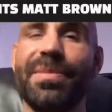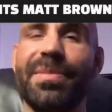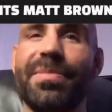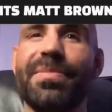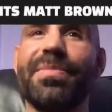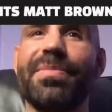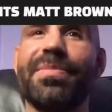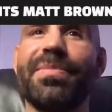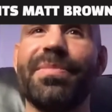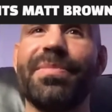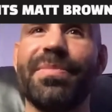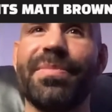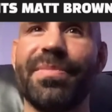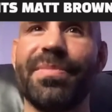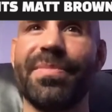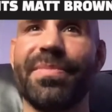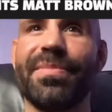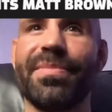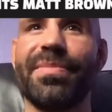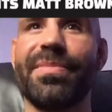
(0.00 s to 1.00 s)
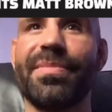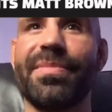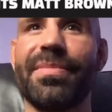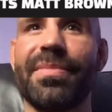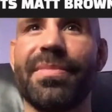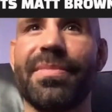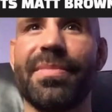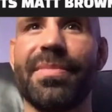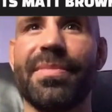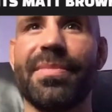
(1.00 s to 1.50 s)

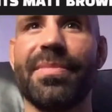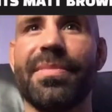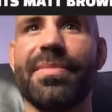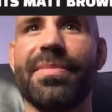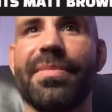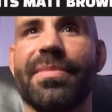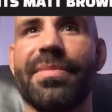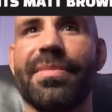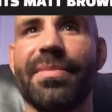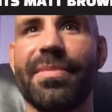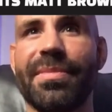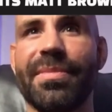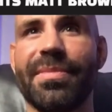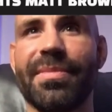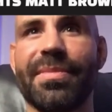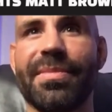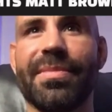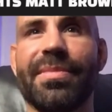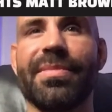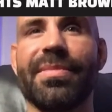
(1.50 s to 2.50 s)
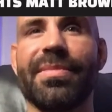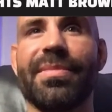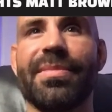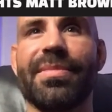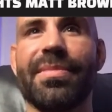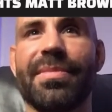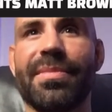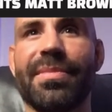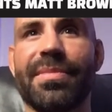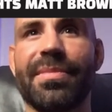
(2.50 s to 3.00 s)

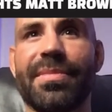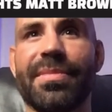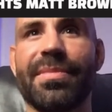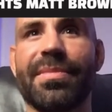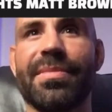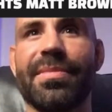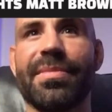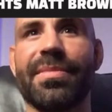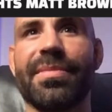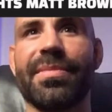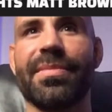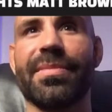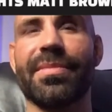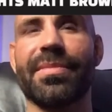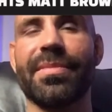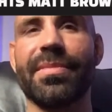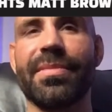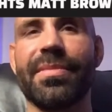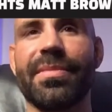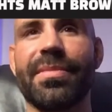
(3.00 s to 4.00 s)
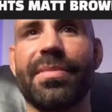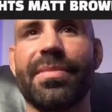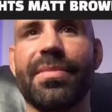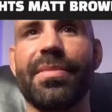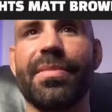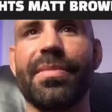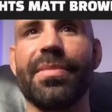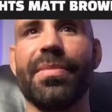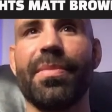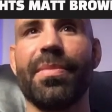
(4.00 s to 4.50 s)

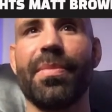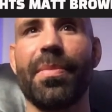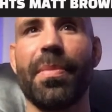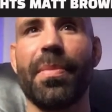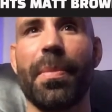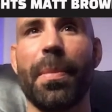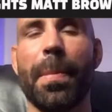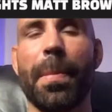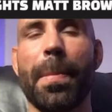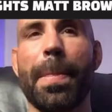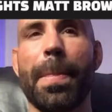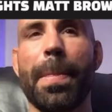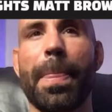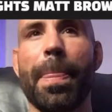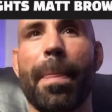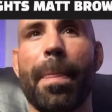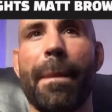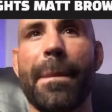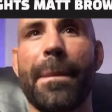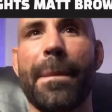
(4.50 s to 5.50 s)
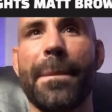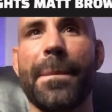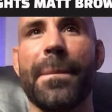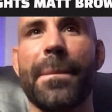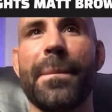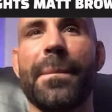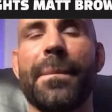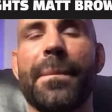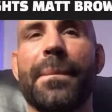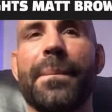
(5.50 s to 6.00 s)

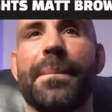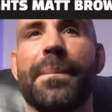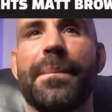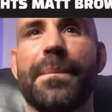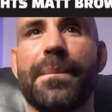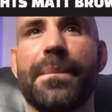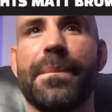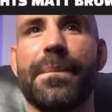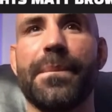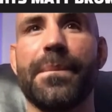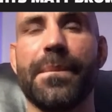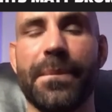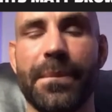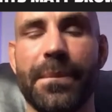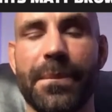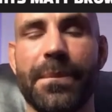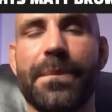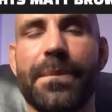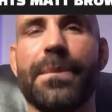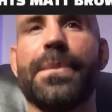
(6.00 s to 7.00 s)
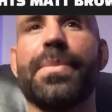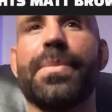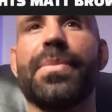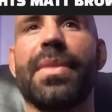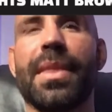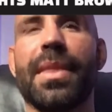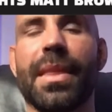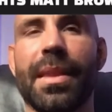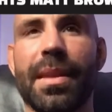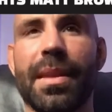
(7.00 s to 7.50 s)

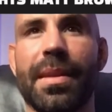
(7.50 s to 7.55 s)
This person isn't speaking.